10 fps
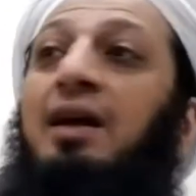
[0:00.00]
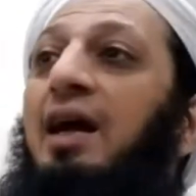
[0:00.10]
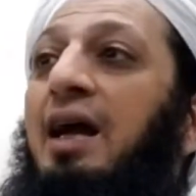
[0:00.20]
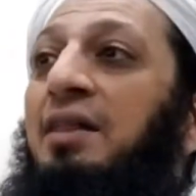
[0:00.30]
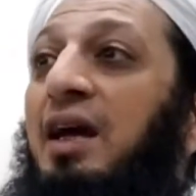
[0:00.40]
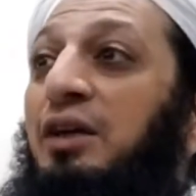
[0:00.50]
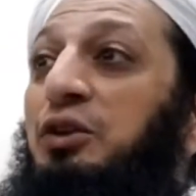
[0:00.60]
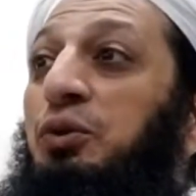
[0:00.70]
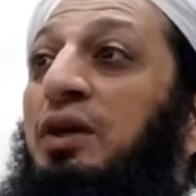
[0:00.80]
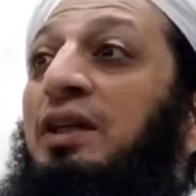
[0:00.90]
And they're
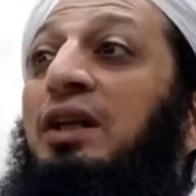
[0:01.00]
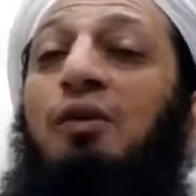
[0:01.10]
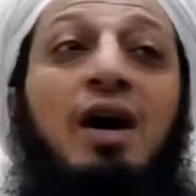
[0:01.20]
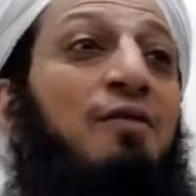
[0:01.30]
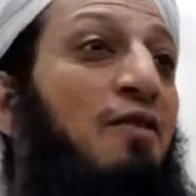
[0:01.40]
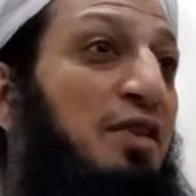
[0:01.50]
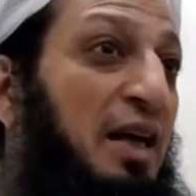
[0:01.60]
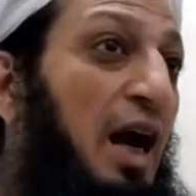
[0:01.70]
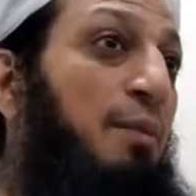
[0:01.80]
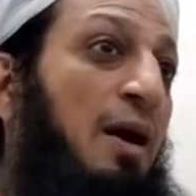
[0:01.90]
doing the tawaf of the
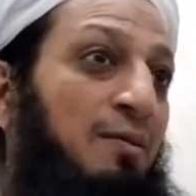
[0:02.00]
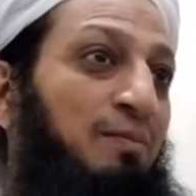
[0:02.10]
Kaaba.